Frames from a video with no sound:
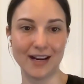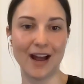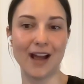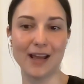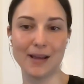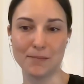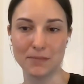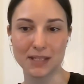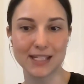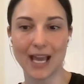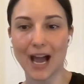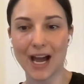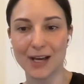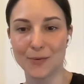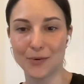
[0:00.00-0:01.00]
and I am
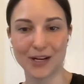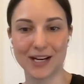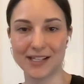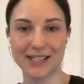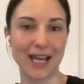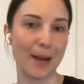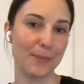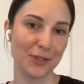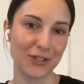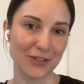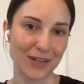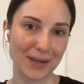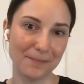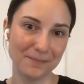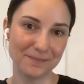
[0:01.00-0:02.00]
sad what has happened
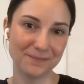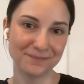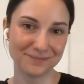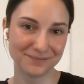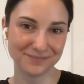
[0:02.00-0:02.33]
to them.